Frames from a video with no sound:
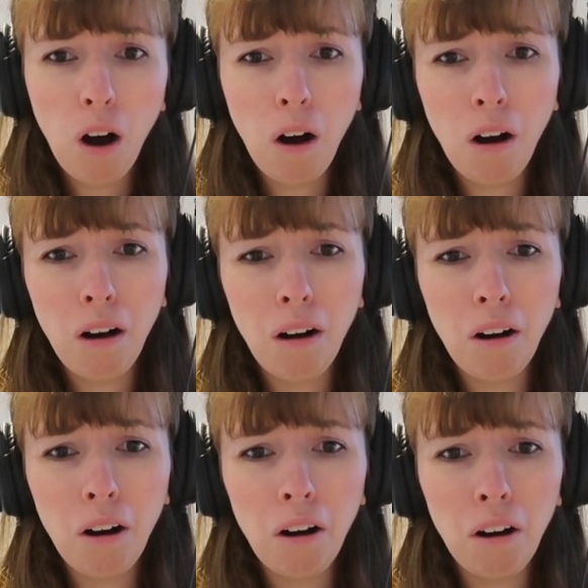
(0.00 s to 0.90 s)

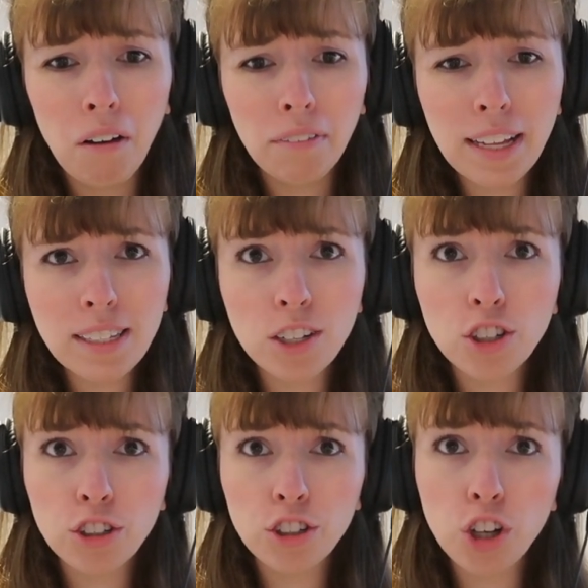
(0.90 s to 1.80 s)
Oh, cheers. That's such
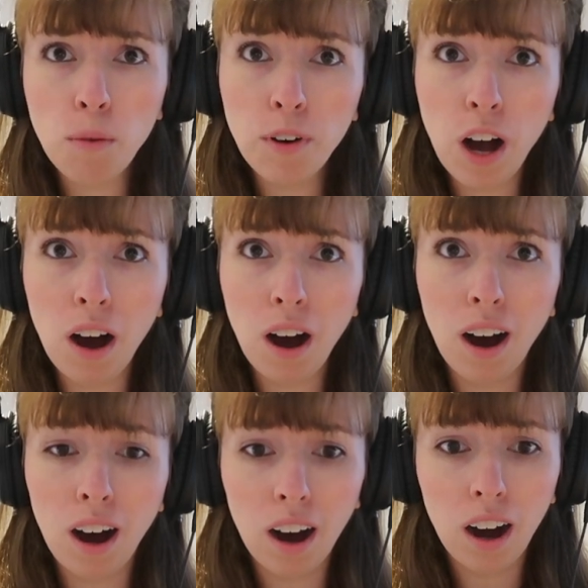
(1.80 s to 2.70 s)
a good job for
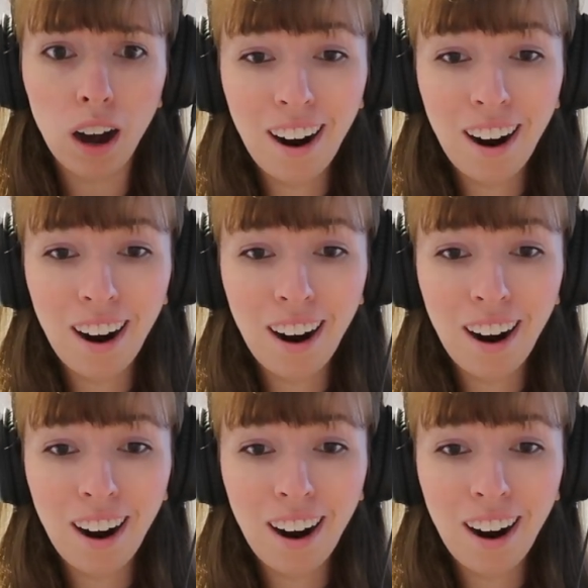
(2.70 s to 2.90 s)
her.